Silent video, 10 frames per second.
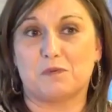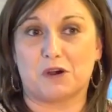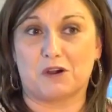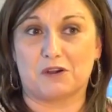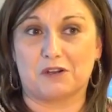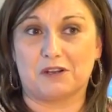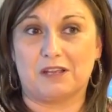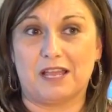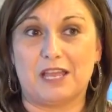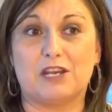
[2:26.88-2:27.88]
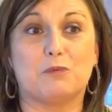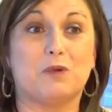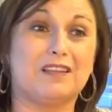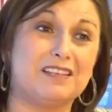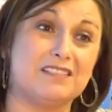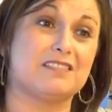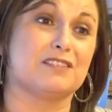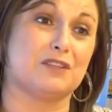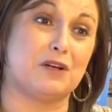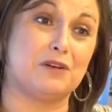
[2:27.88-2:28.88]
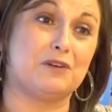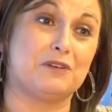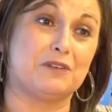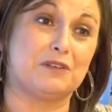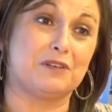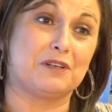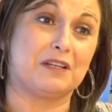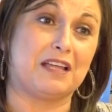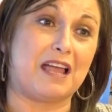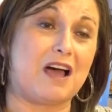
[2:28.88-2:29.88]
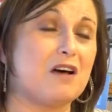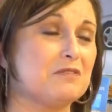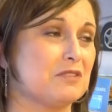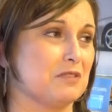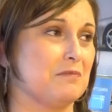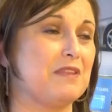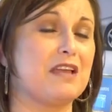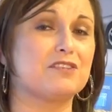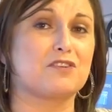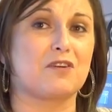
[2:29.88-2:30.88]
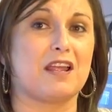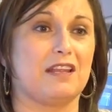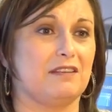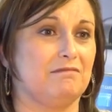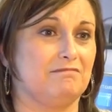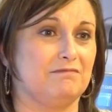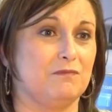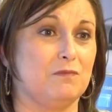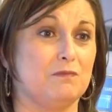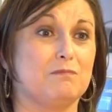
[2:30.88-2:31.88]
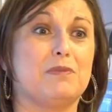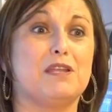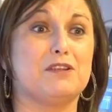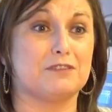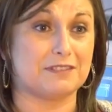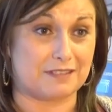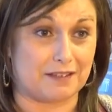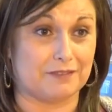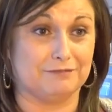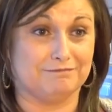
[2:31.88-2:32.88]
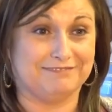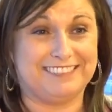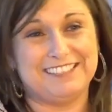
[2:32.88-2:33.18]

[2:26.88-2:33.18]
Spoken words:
work and a willingness to learn. Awesome. That's great. Be here at 7. You